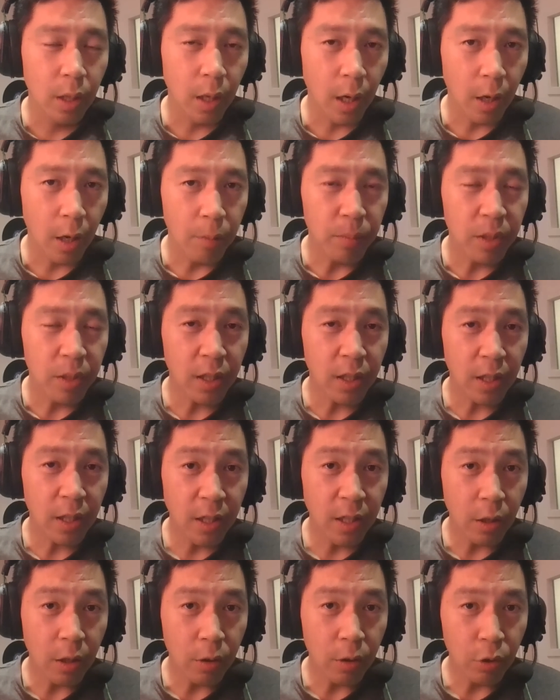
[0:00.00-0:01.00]
um,
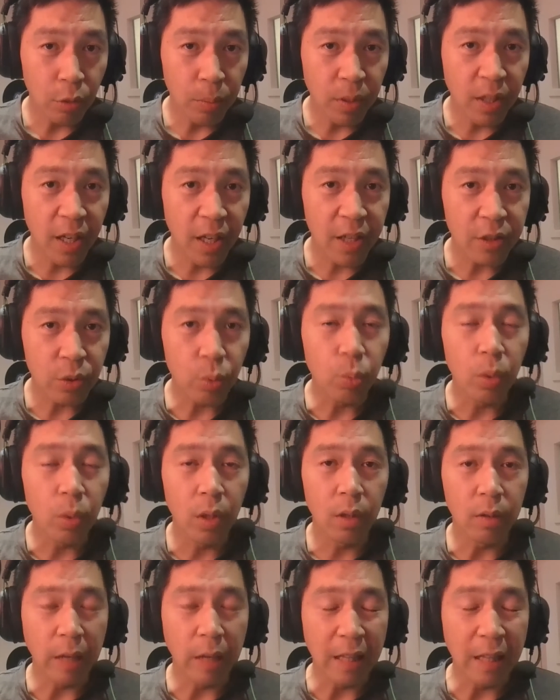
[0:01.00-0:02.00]
in a globalized
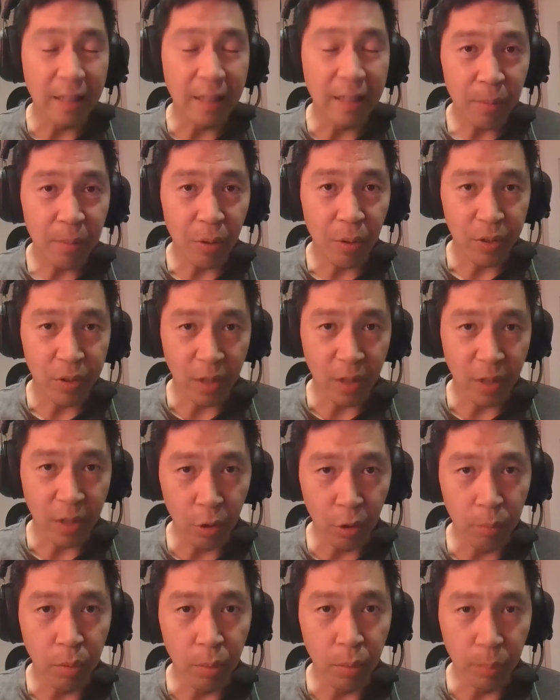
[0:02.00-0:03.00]
world, labor is a
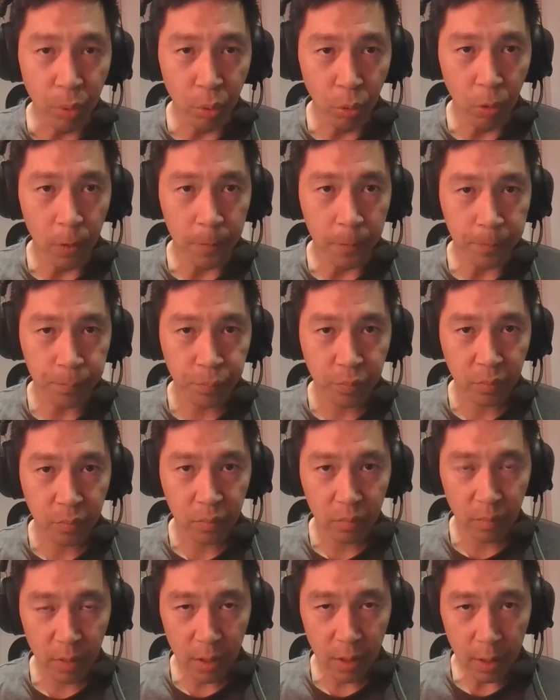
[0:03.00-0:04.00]
global pool.
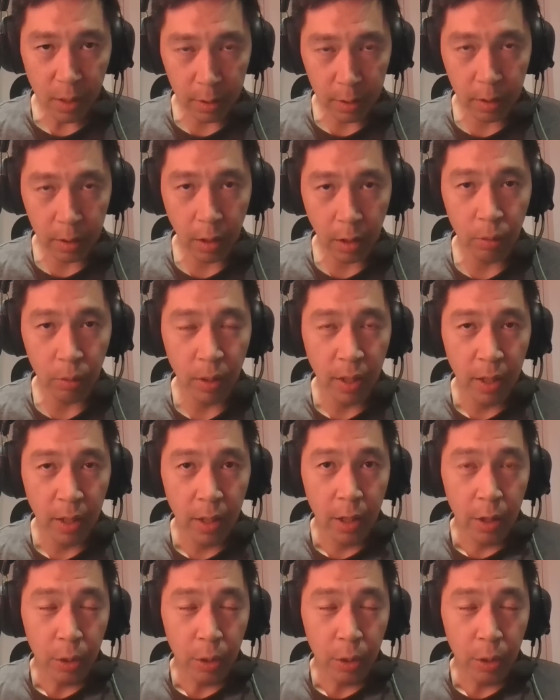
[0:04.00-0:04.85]
So